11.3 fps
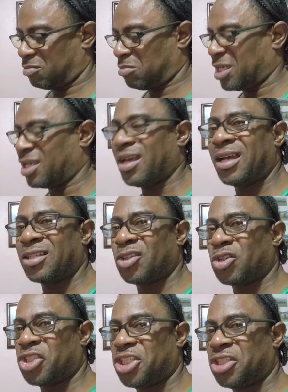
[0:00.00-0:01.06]
Me can't
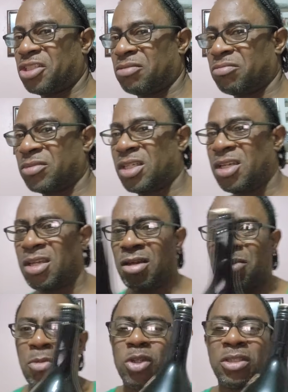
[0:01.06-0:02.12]
touch it.
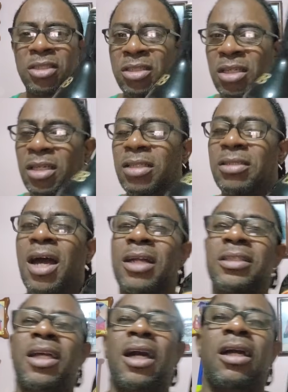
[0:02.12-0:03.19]
But
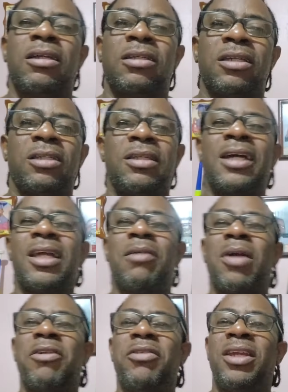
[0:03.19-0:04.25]
Dr. Dana
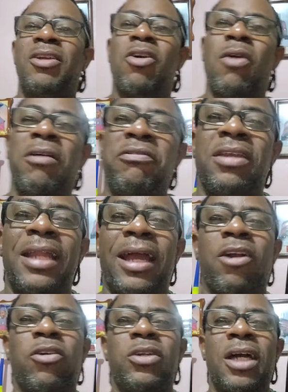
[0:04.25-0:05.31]
Marie Go, I feel
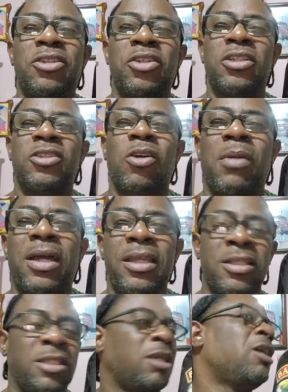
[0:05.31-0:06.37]
like I would drink some of
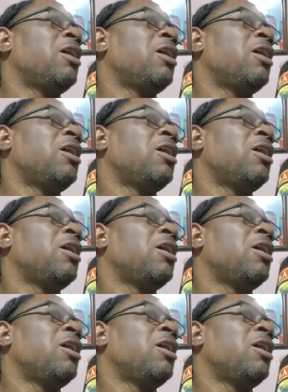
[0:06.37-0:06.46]
this.